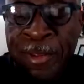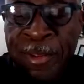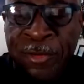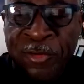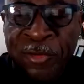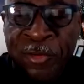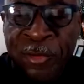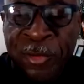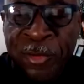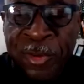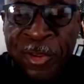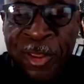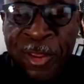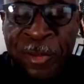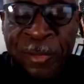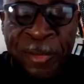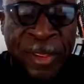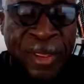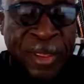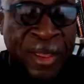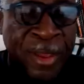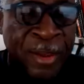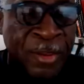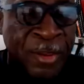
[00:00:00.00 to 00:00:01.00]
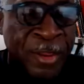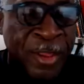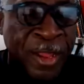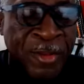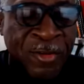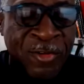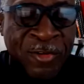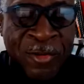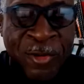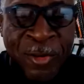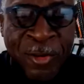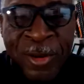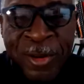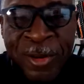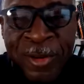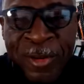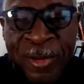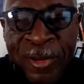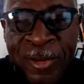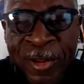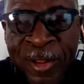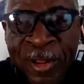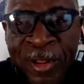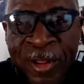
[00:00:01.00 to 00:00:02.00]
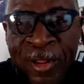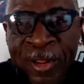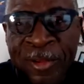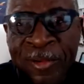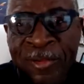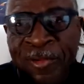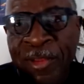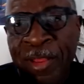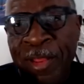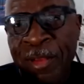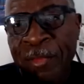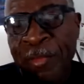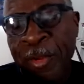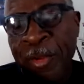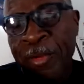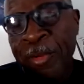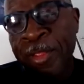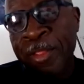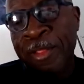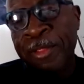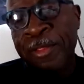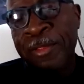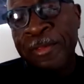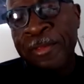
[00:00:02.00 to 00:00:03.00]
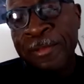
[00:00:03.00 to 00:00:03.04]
Could you tell me how you got started in Sound Pony?